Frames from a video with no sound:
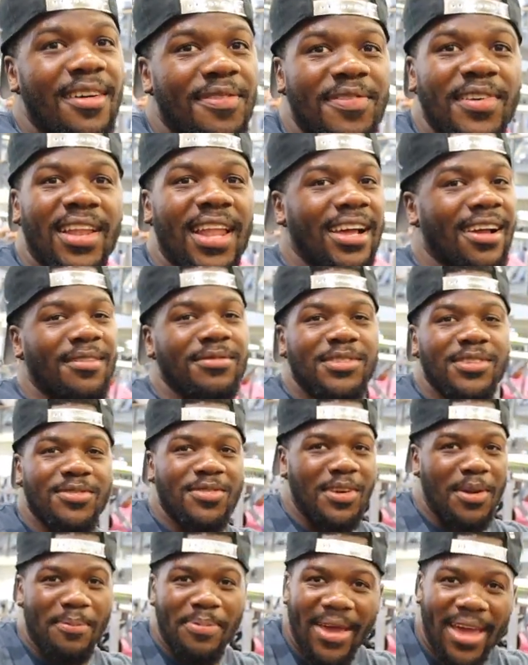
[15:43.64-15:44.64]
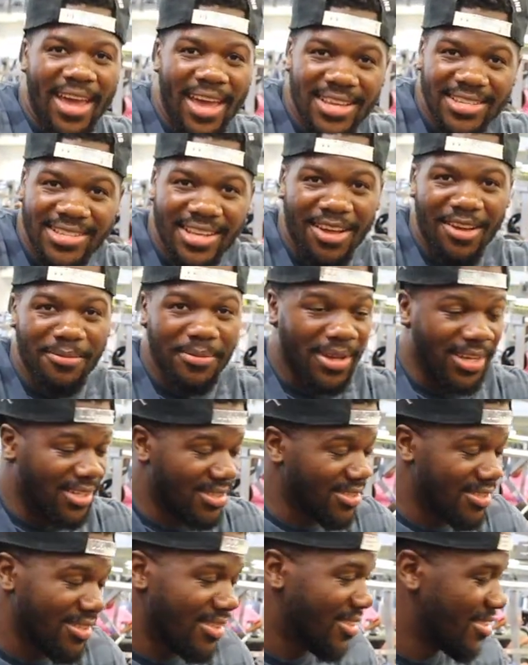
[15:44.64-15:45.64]
feel like I'm just gonna pass out
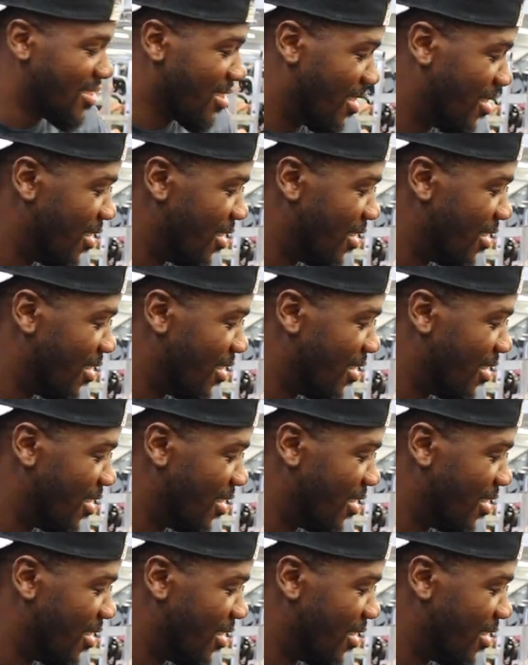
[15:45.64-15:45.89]
basically. So